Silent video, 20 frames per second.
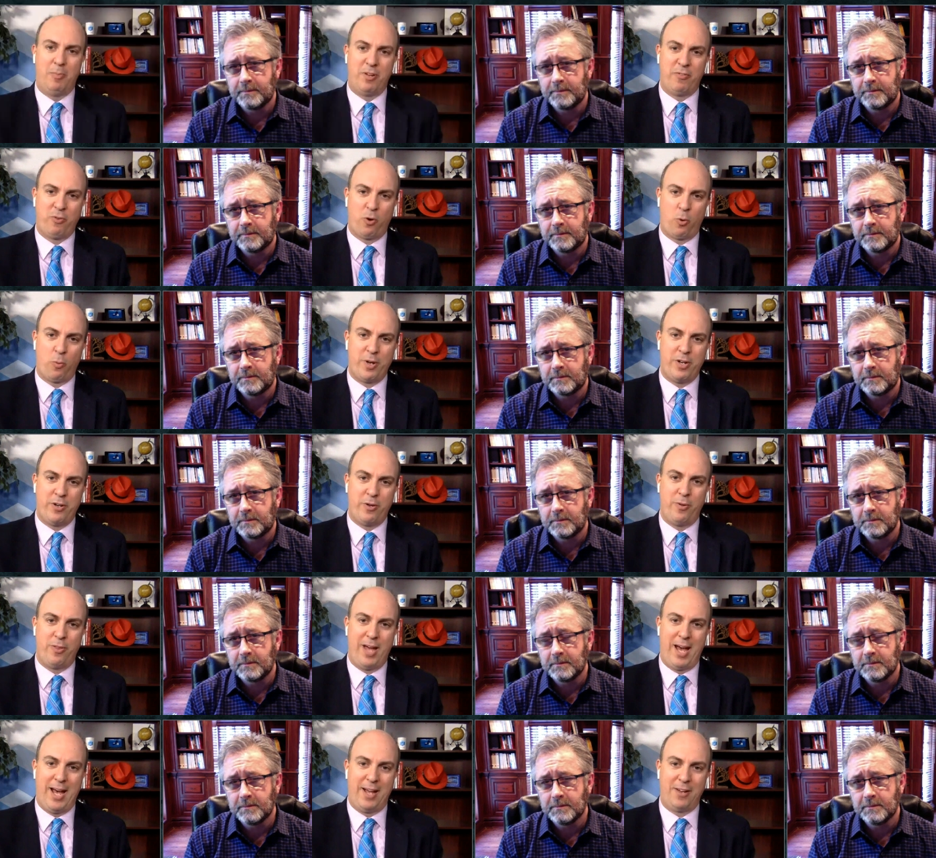Speaker 1: uh,
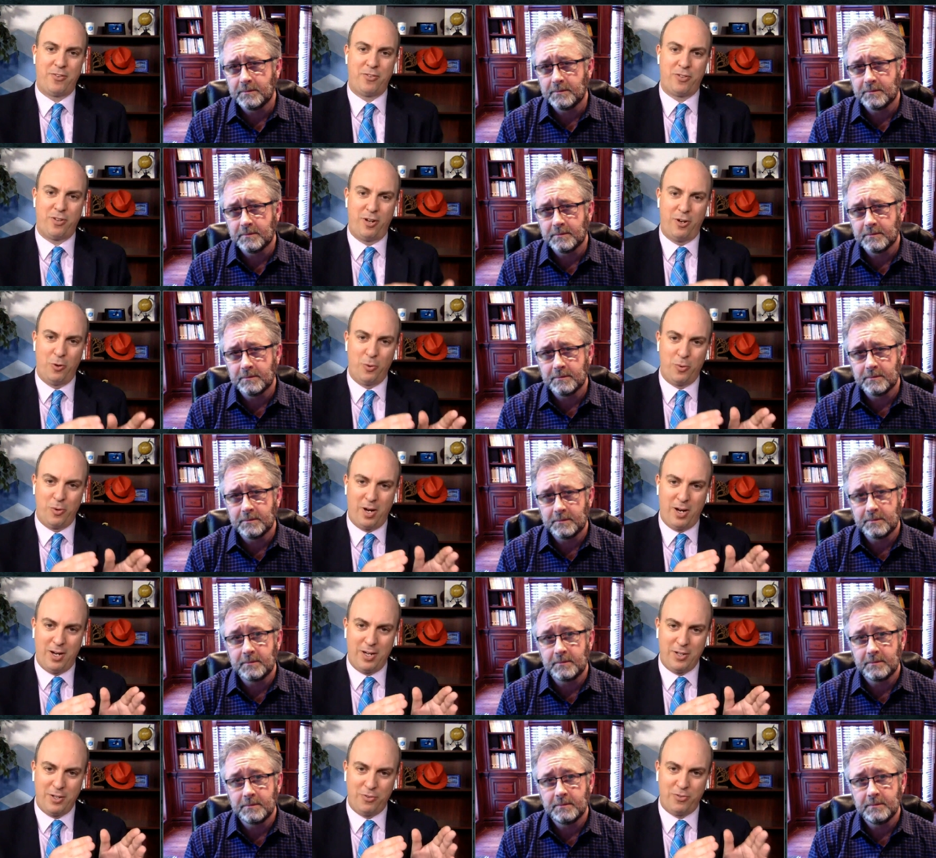before we do that.
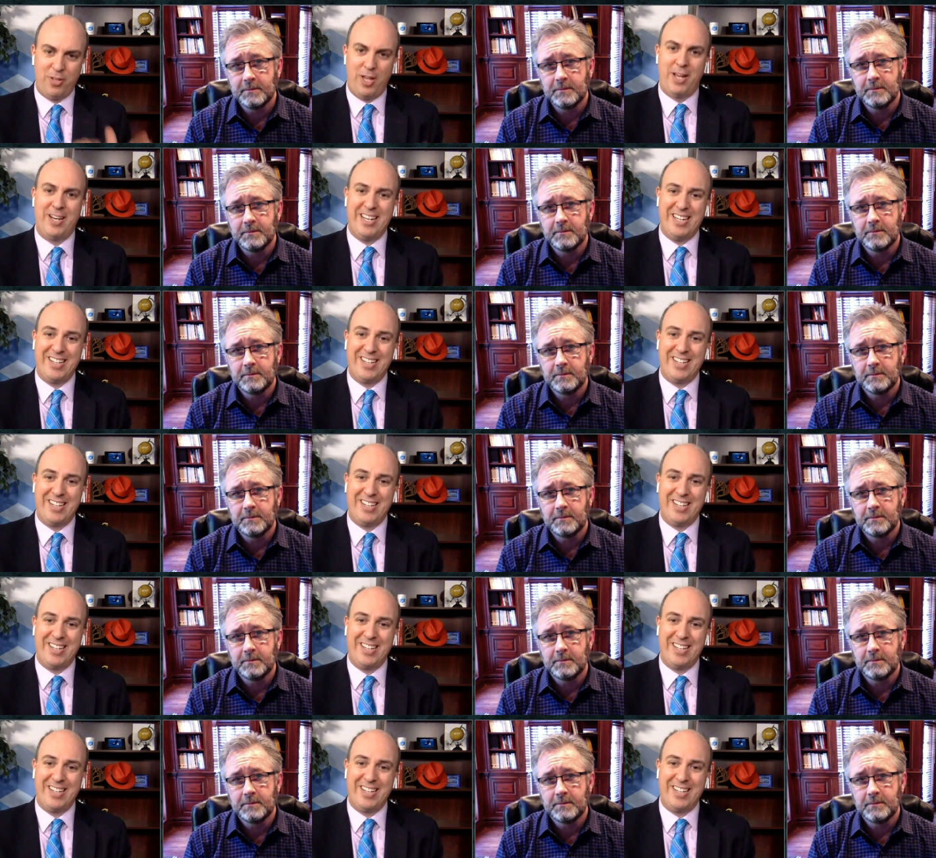So, uh, you